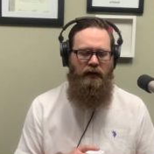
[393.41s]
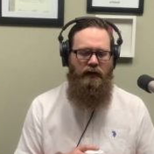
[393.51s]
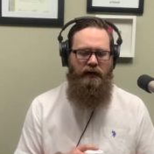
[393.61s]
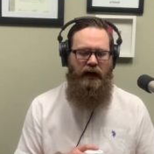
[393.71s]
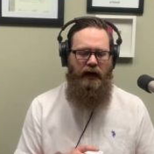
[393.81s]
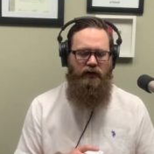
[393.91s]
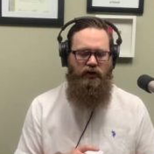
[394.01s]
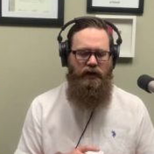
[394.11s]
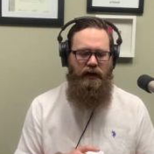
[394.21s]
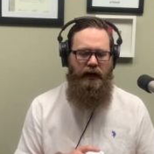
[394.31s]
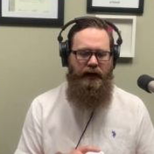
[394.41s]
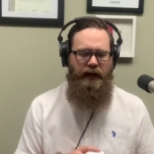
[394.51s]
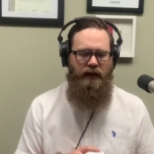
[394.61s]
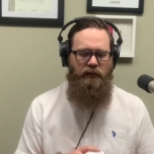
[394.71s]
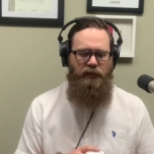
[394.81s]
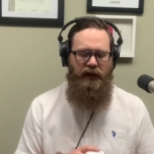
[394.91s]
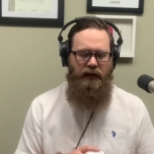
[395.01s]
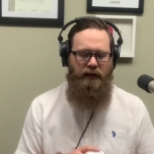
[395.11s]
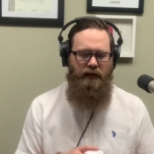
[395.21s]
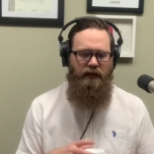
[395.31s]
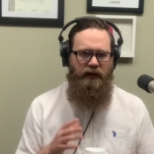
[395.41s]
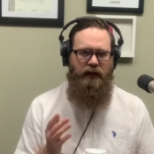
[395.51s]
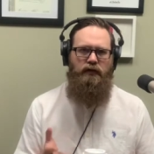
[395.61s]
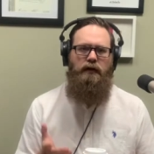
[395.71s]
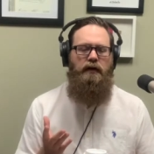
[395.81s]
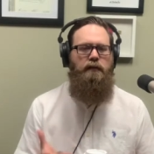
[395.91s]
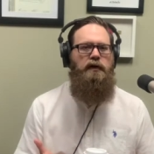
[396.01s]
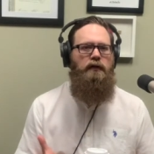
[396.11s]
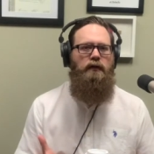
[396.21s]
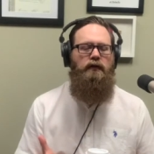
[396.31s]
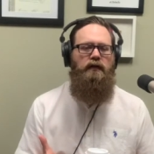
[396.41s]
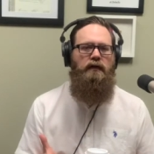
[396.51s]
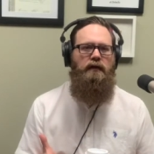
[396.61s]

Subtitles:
that she had been sexually abused